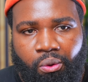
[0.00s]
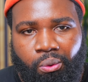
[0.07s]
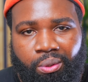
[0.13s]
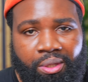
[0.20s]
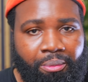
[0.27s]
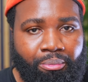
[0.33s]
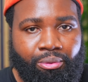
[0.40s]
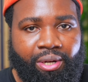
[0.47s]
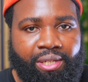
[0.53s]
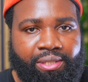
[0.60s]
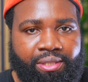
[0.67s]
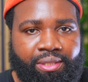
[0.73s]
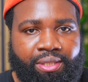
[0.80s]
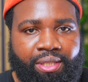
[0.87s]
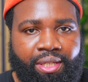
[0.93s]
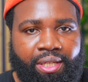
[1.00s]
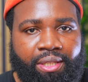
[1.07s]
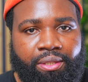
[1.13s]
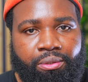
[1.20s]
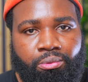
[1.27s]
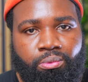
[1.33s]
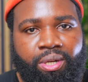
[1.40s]
only present
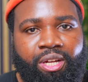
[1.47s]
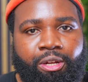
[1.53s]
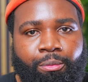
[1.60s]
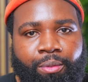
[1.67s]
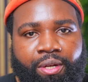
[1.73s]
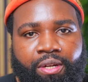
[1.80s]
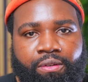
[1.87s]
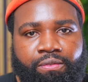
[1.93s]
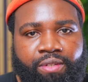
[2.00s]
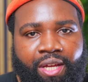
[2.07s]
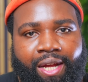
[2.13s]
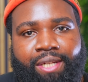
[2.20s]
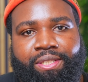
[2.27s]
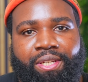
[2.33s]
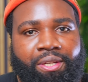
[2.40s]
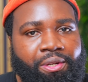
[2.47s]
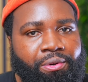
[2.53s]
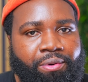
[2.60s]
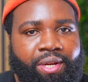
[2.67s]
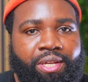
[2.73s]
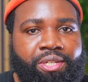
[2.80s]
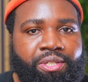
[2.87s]
in the realm of
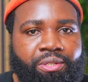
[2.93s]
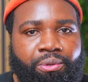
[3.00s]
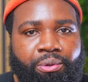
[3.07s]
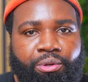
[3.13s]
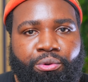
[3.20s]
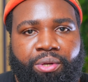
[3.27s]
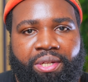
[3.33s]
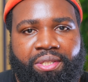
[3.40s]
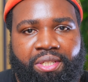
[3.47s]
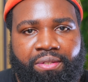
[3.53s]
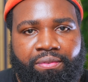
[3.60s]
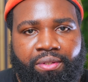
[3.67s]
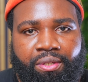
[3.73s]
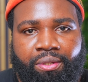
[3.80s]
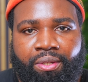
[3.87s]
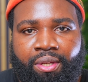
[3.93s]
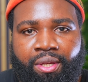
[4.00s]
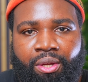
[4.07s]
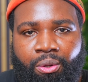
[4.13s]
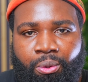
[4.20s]
content creation or creativity